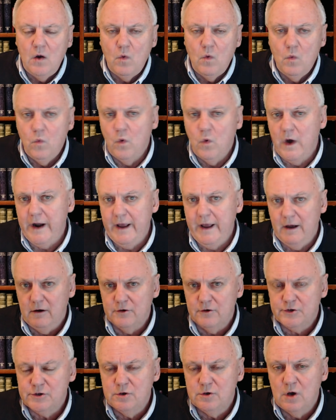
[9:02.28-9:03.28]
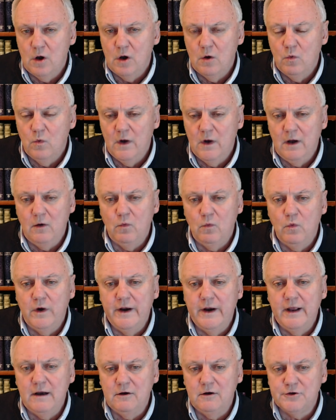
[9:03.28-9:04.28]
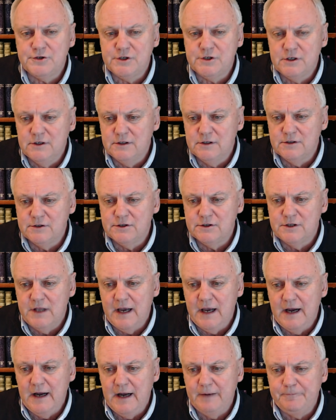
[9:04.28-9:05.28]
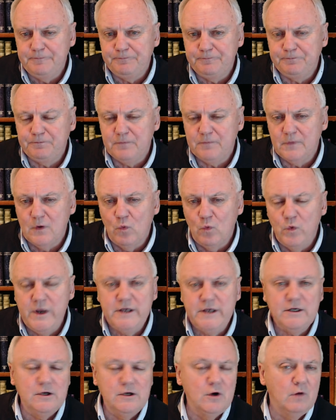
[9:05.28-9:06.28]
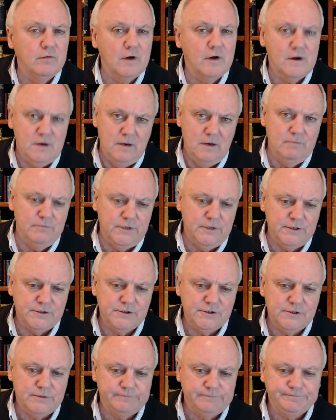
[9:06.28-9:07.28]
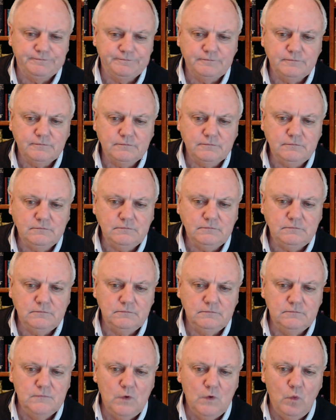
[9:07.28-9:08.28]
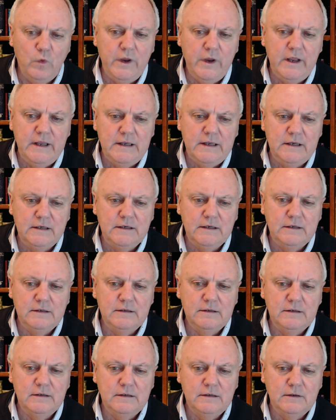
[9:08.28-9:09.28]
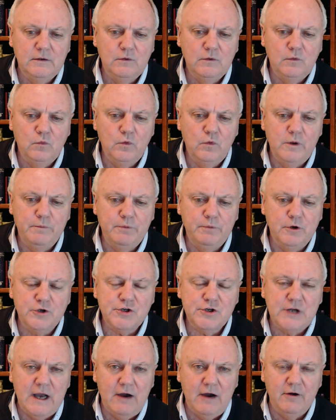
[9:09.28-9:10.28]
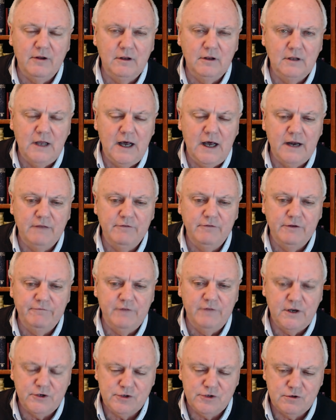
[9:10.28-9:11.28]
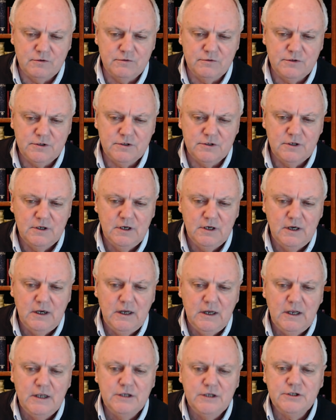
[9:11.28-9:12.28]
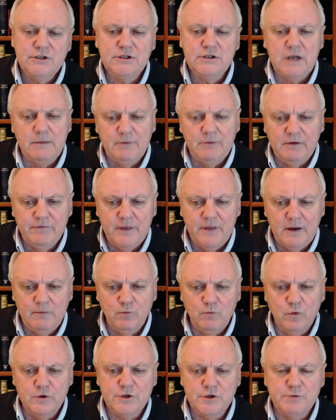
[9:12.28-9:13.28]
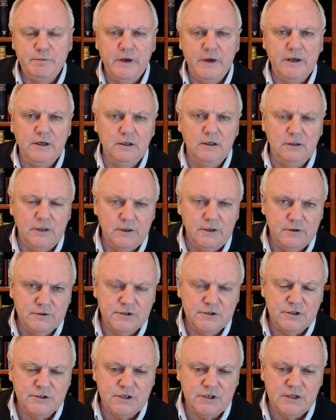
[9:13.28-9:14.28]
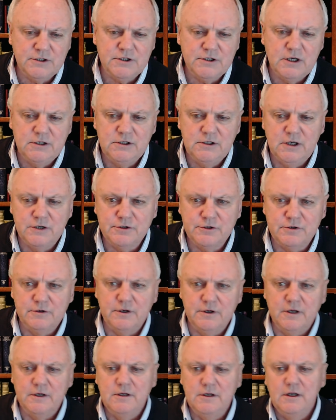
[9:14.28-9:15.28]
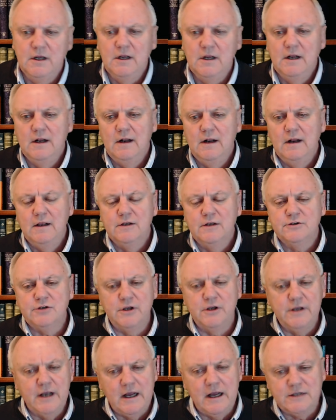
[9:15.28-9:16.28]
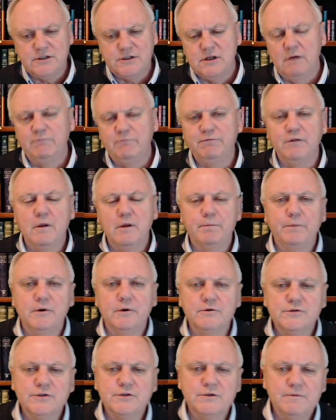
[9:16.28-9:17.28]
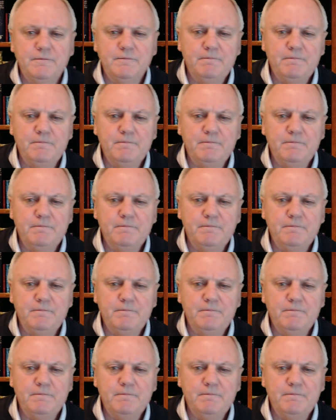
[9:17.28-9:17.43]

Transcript: What else? Well, what else is that we can overcome this. We pushed out a lot of investors. Some of them were speculators, as I said yesterday. So you got some flippers.